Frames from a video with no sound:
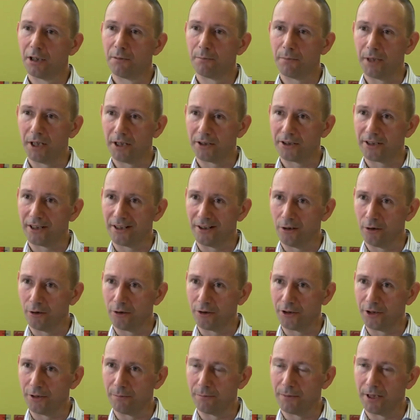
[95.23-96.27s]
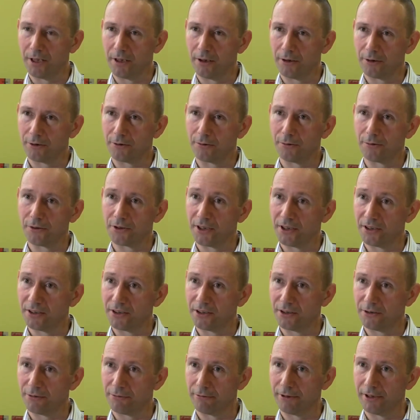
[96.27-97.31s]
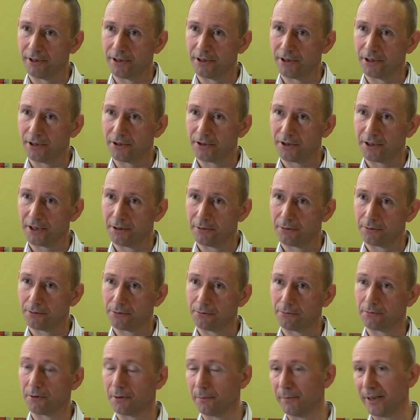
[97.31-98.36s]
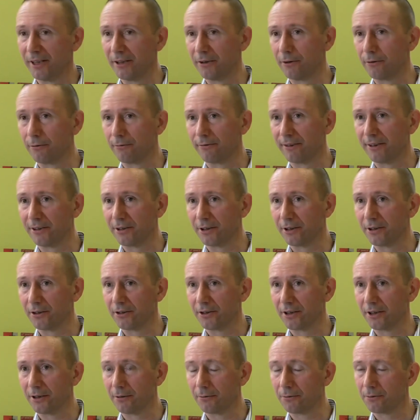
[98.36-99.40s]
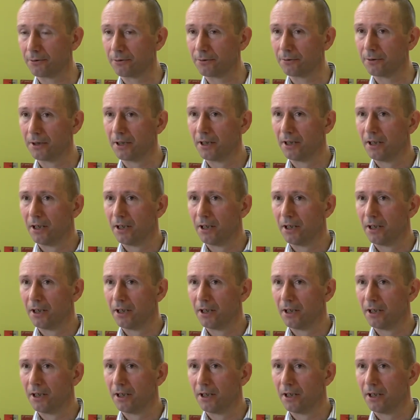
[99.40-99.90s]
Biotechnology and Biological Sciences Research Council, the Medical Research Council,